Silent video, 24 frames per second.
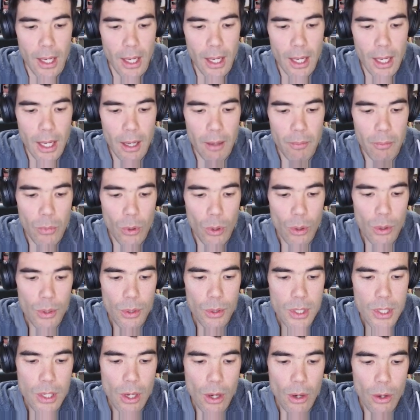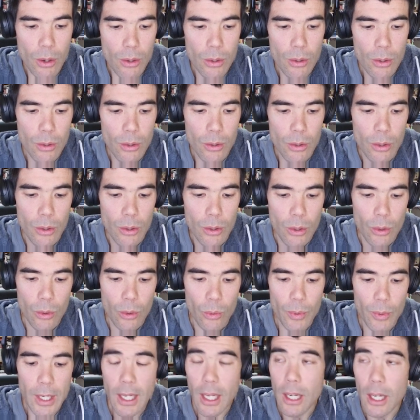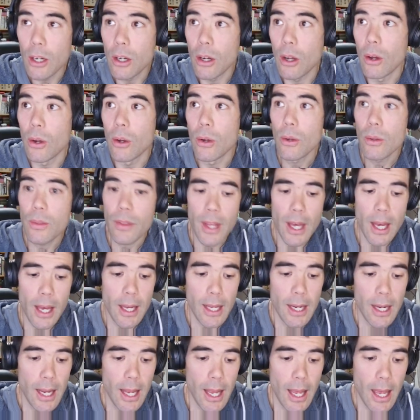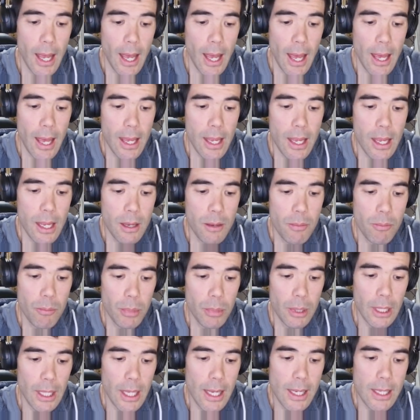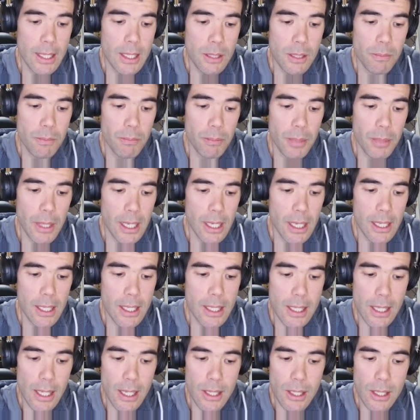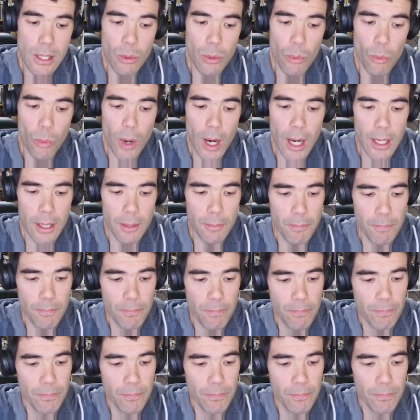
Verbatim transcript: Um, also, we can know that a plus b is less than 1